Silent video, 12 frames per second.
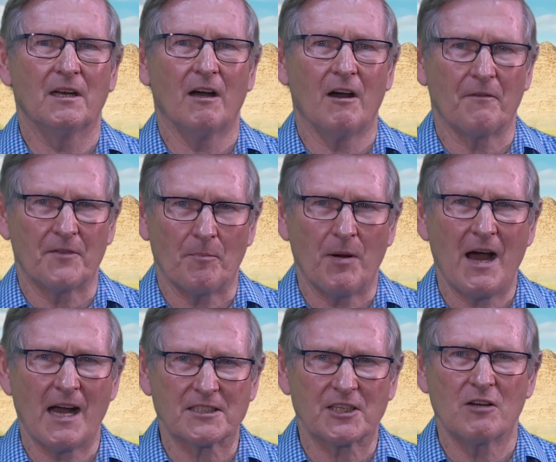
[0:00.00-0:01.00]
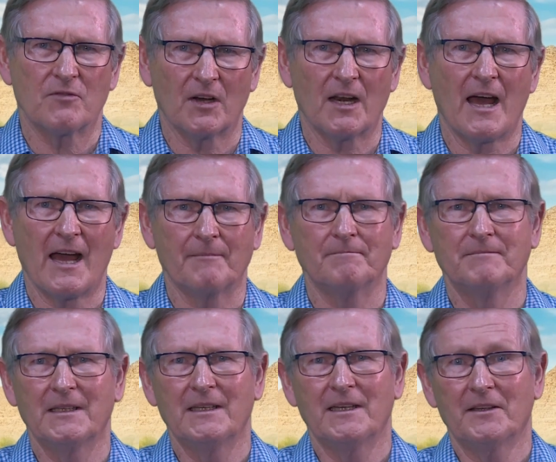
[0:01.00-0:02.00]
of the Passover lamb
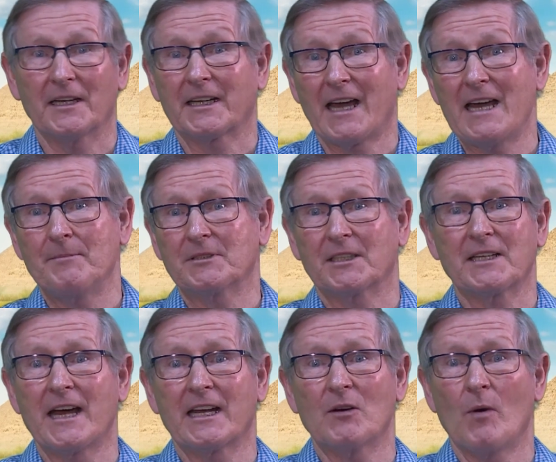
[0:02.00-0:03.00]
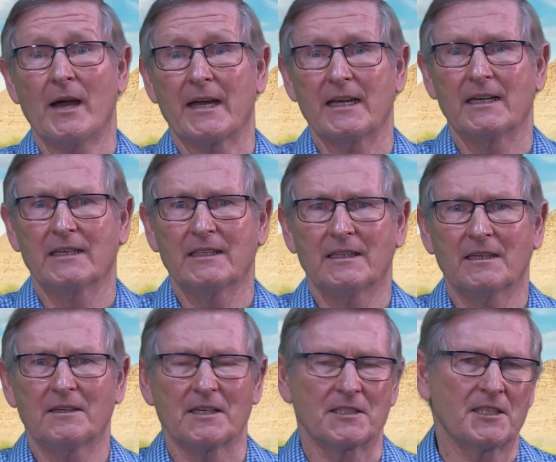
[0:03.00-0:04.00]
that came to take away
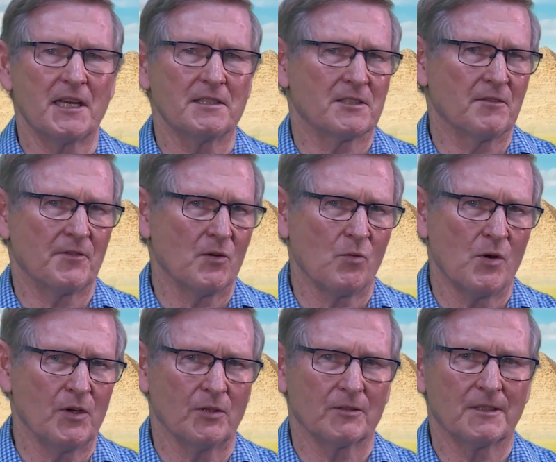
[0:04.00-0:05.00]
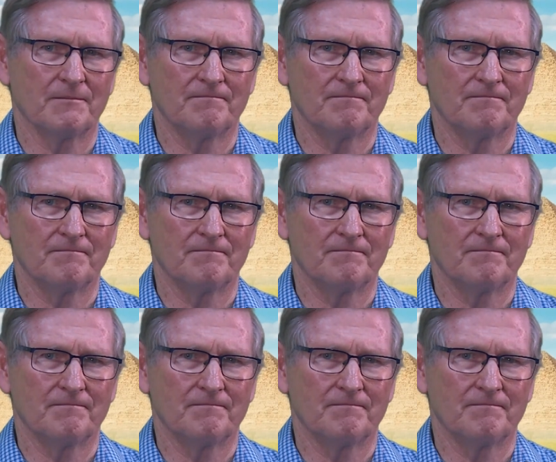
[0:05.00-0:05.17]
the sins of the world.